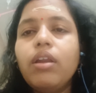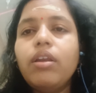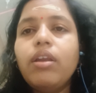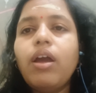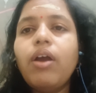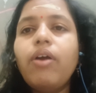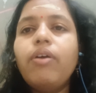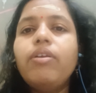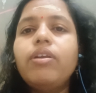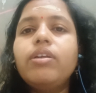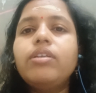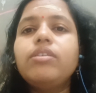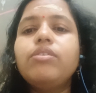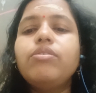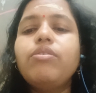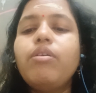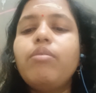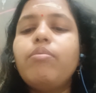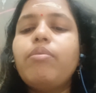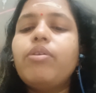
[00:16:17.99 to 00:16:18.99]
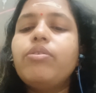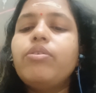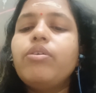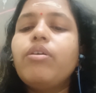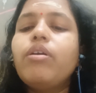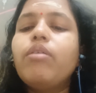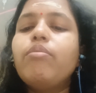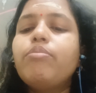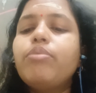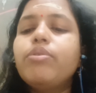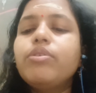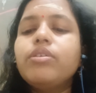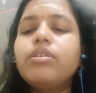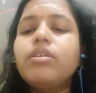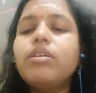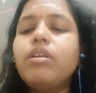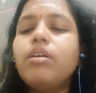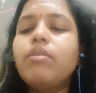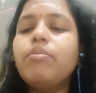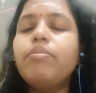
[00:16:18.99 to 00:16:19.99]
Now, let's know about the
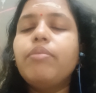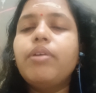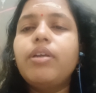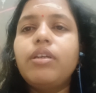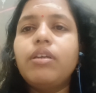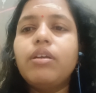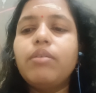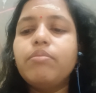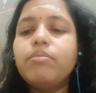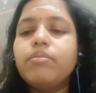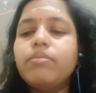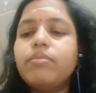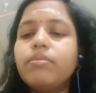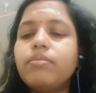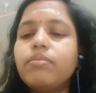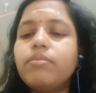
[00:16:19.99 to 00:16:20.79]
composition of medium.